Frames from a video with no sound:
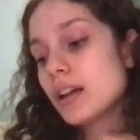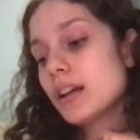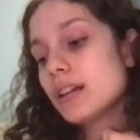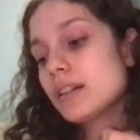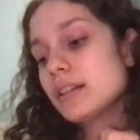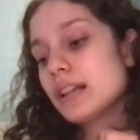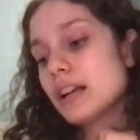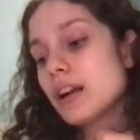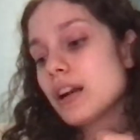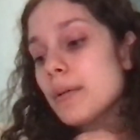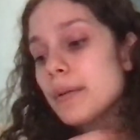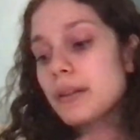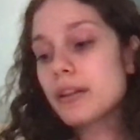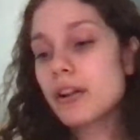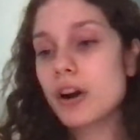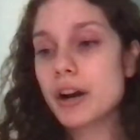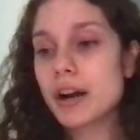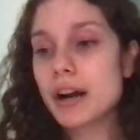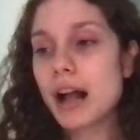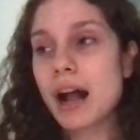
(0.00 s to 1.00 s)
The anatomy of
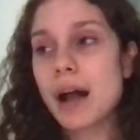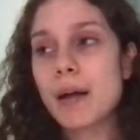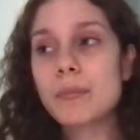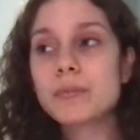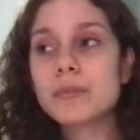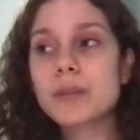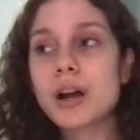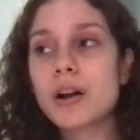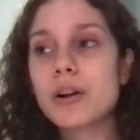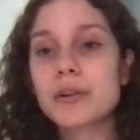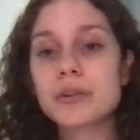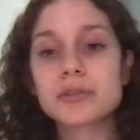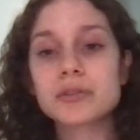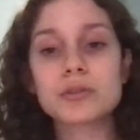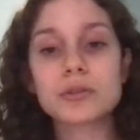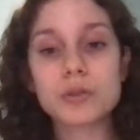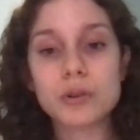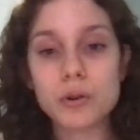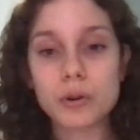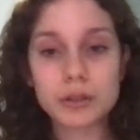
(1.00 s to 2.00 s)
the heart, I'm not going to
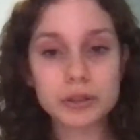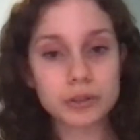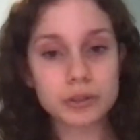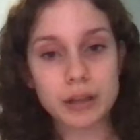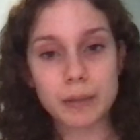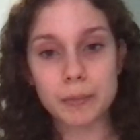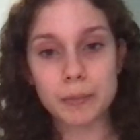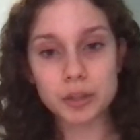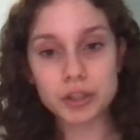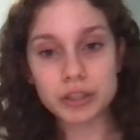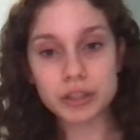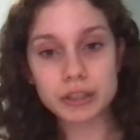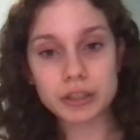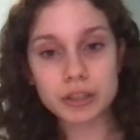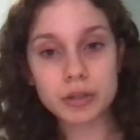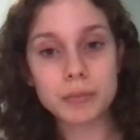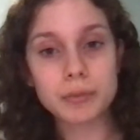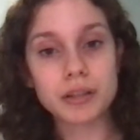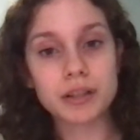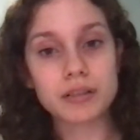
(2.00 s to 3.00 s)
go into that much
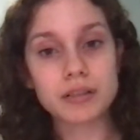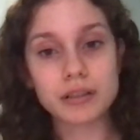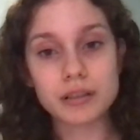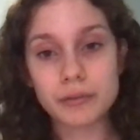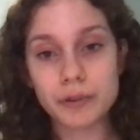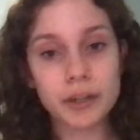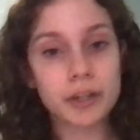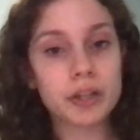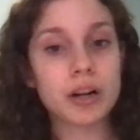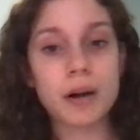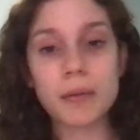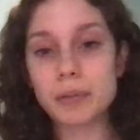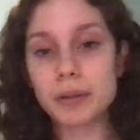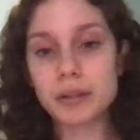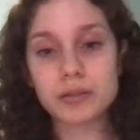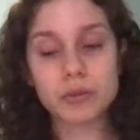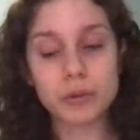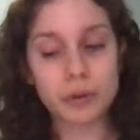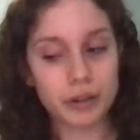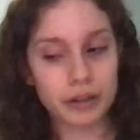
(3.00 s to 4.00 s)
detail because it's a very
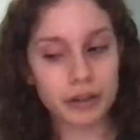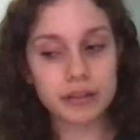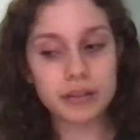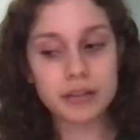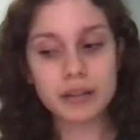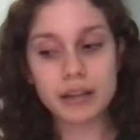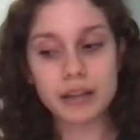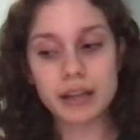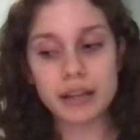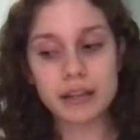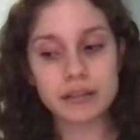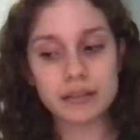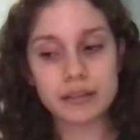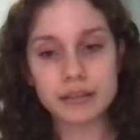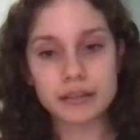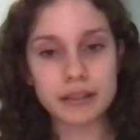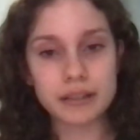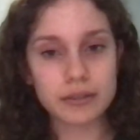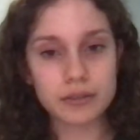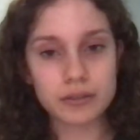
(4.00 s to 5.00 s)
complex organ, and
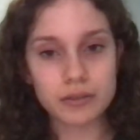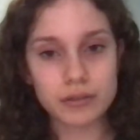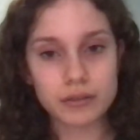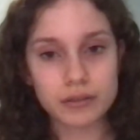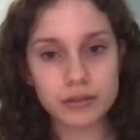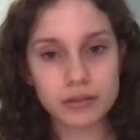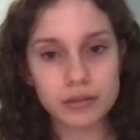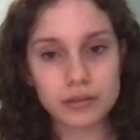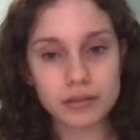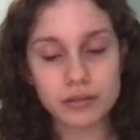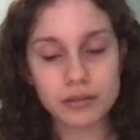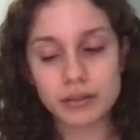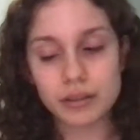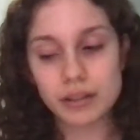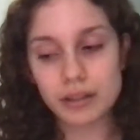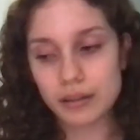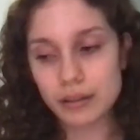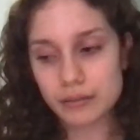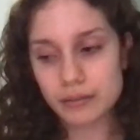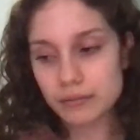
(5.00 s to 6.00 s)
this lesson,
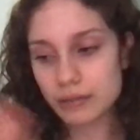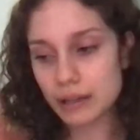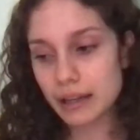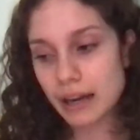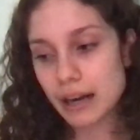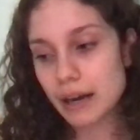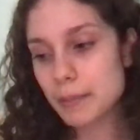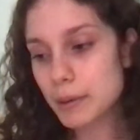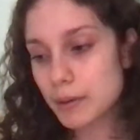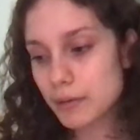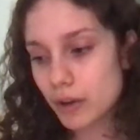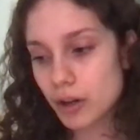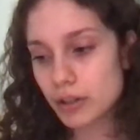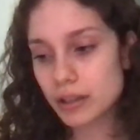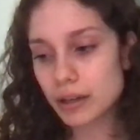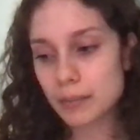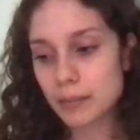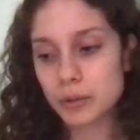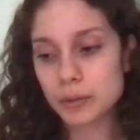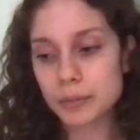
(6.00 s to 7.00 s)
the anatomy of the heart
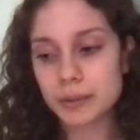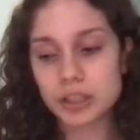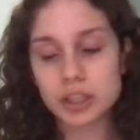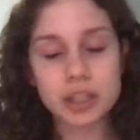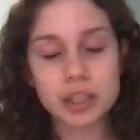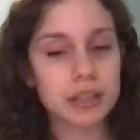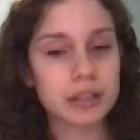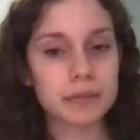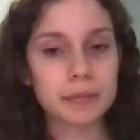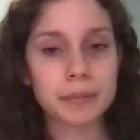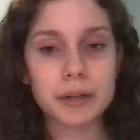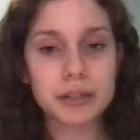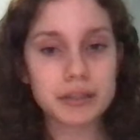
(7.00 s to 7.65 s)
that I'm going to be teaching, it's very